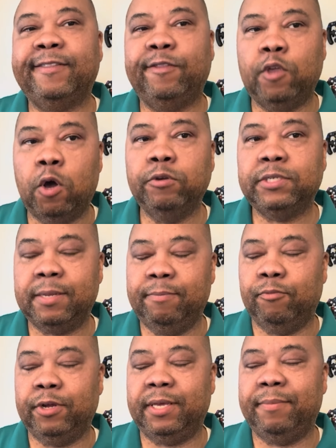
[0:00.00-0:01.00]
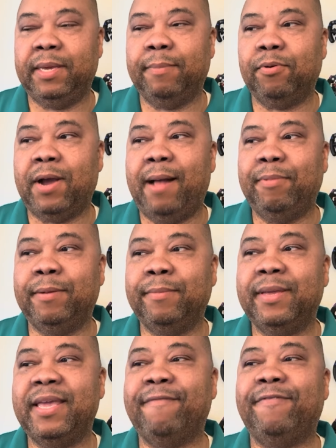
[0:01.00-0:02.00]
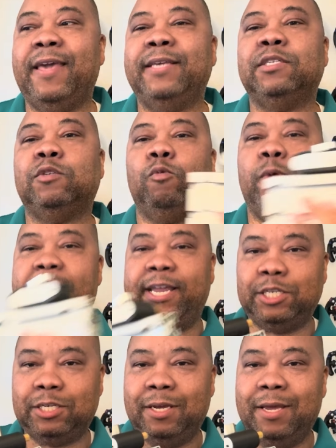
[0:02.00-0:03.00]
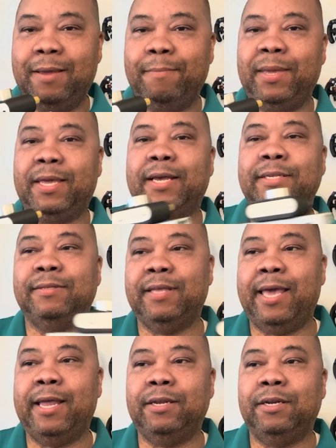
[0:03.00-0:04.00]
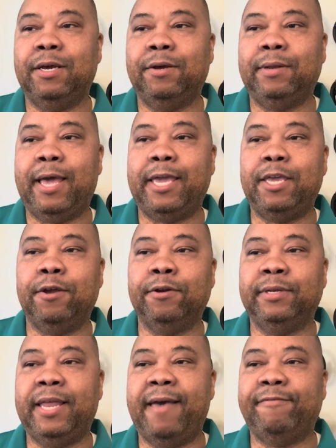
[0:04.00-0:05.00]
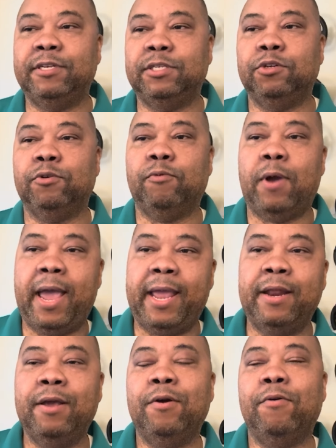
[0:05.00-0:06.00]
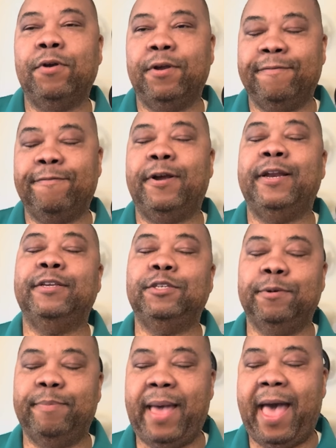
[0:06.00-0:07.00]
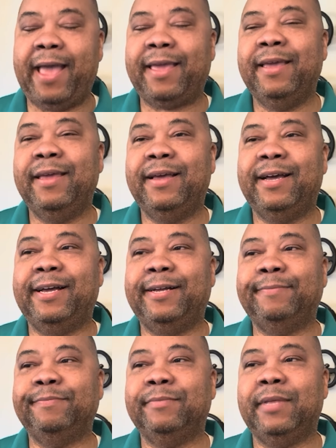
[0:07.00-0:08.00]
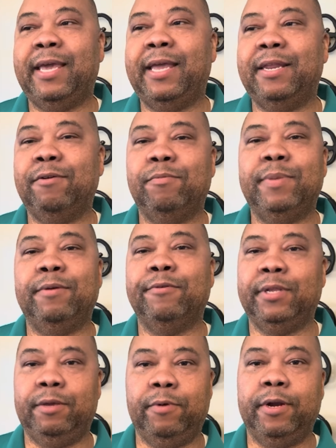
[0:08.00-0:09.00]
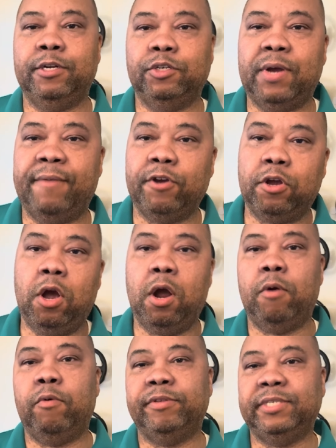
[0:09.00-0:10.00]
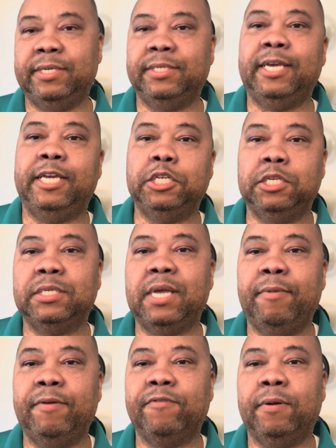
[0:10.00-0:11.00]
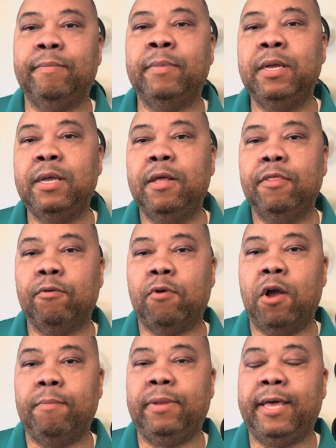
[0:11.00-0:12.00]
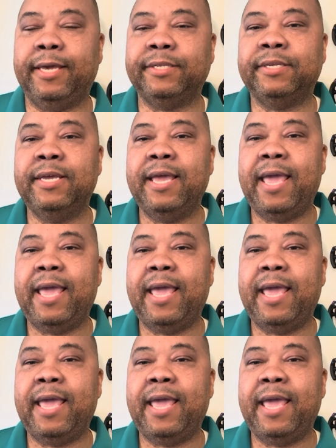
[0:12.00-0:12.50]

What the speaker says: Those can really be a problem if they switch, because then, like your left is your right or your front is your back. And it'll be really weird to drive your car with sensations coming from the wrong place.